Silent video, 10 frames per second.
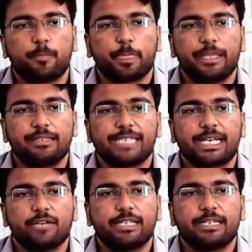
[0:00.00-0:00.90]
Then the
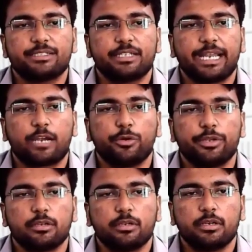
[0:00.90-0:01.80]
second one, that is the
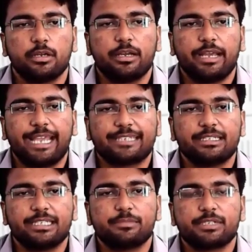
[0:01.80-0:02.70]
recorder. As the
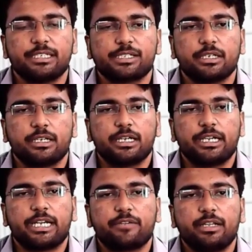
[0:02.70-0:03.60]
name suggests,
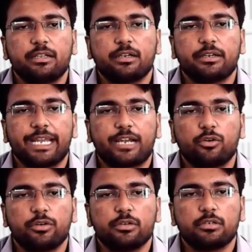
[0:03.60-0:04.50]
it will
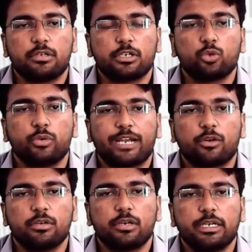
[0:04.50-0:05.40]
record to
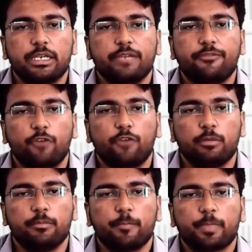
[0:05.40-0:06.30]
record in a
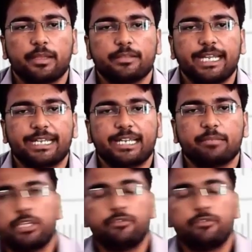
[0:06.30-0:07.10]
form that can be